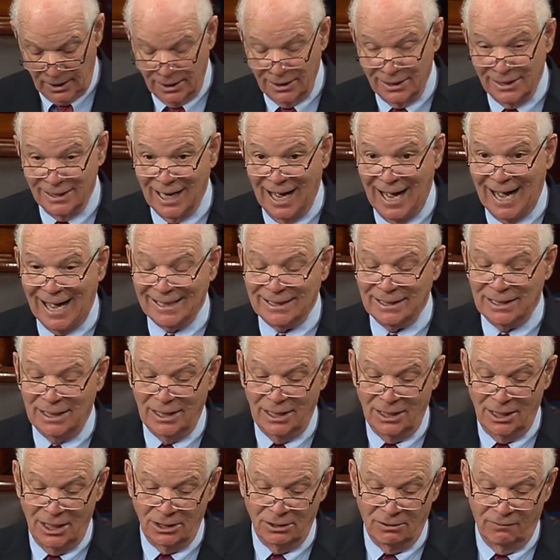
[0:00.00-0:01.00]
not
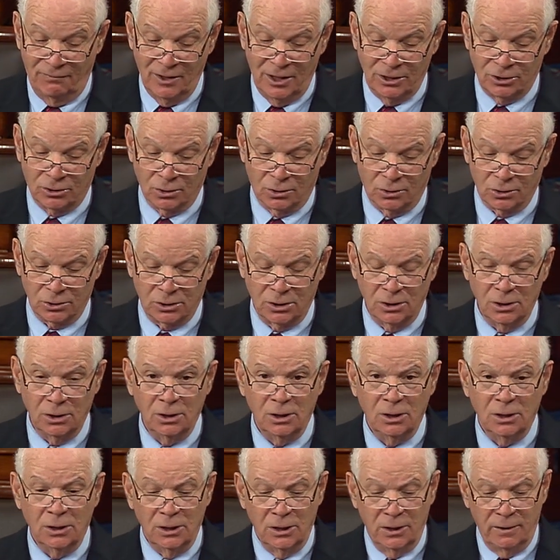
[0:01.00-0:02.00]
in individuals.
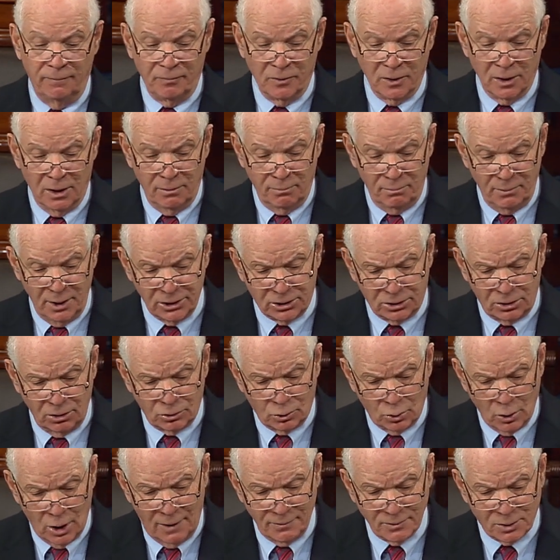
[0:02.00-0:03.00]
Mr.
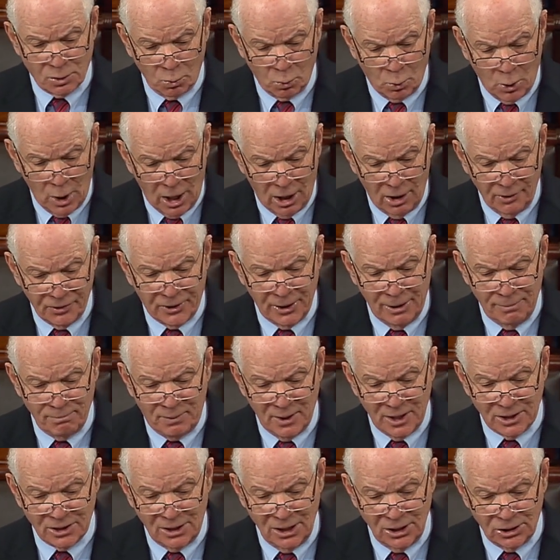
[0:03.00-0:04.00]
Trump's wealth and
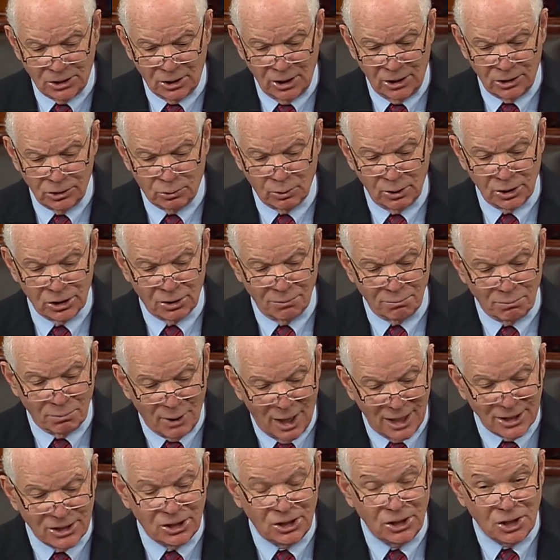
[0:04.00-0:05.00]
business interests
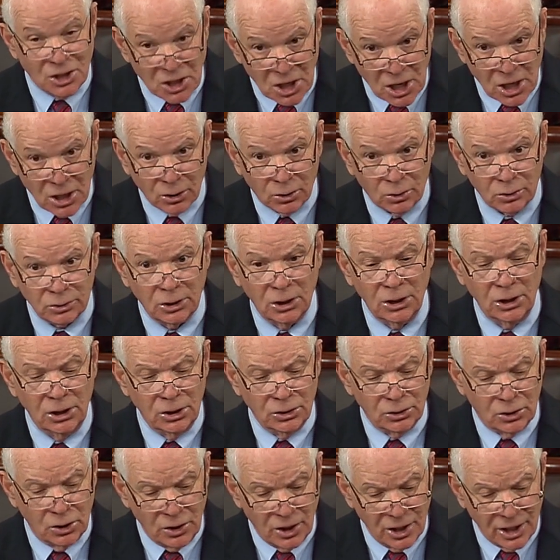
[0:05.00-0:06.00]
must yield
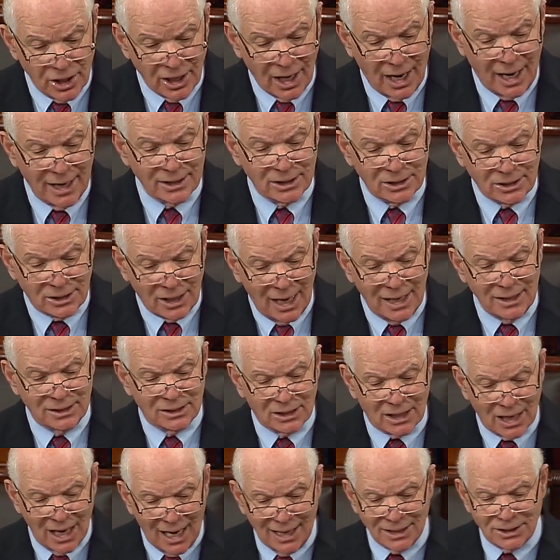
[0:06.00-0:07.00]
to the United States
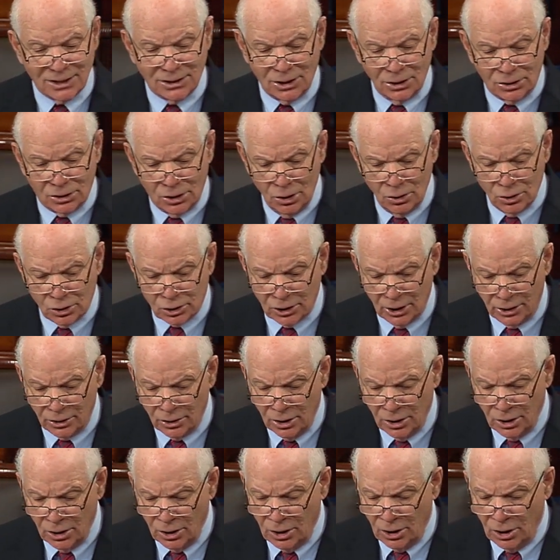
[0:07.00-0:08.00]
Constitution.